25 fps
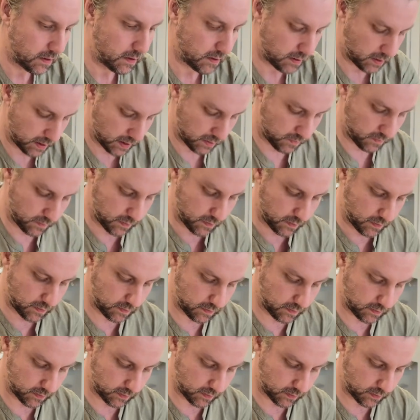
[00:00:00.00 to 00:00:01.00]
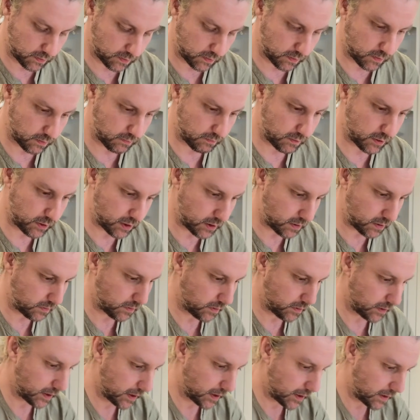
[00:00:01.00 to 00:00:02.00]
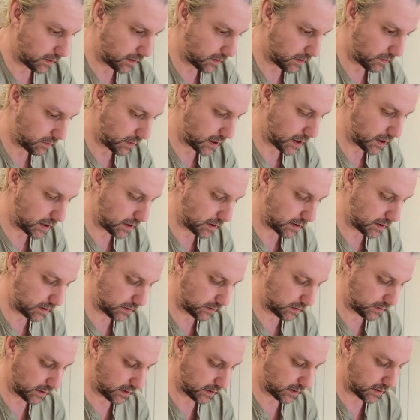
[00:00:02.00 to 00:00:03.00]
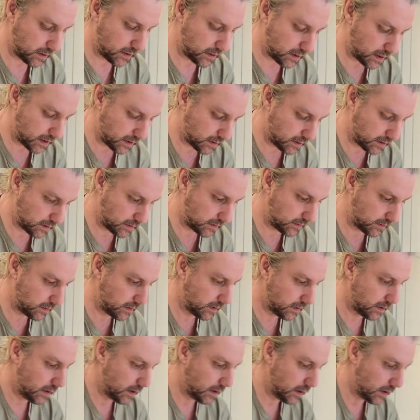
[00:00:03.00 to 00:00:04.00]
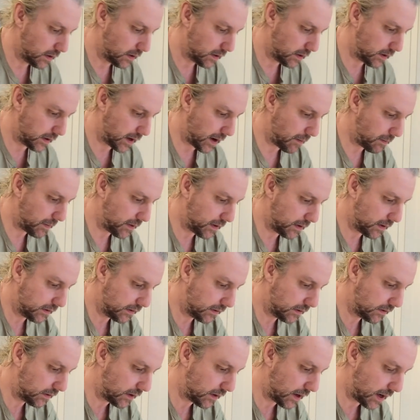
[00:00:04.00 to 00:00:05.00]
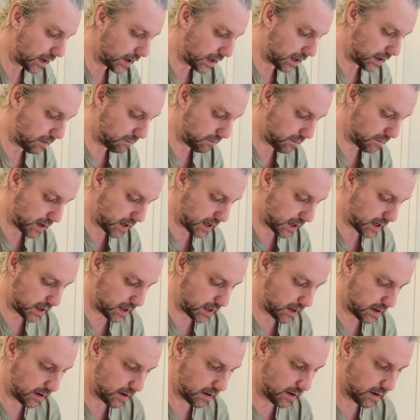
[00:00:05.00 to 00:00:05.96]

That one, I'm just going to reduce the length a bit because I know that depth is tight in my